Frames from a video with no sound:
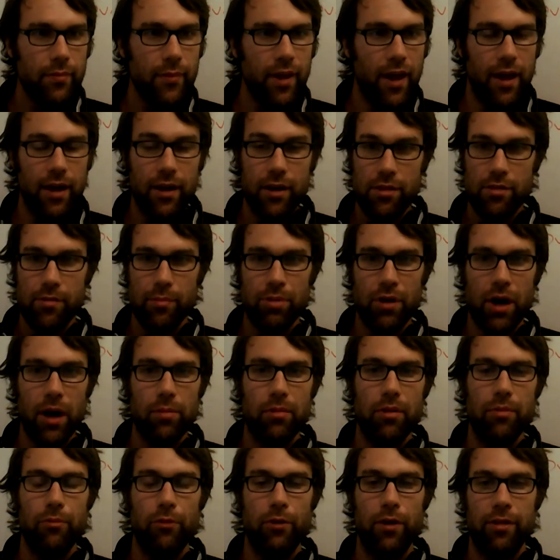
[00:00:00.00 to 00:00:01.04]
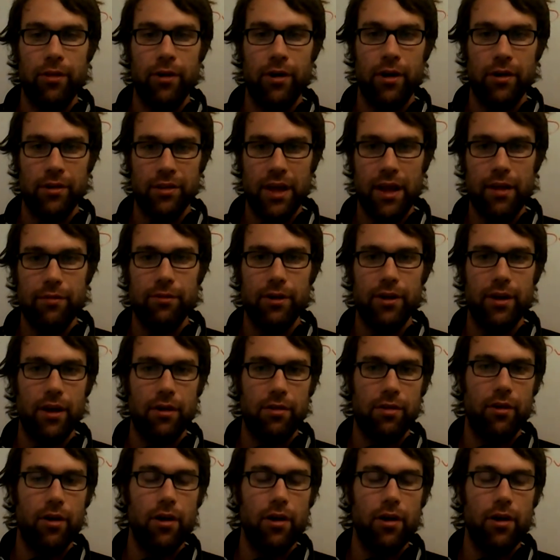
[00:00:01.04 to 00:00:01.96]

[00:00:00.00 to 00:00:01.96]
And it's a problem where there are life and death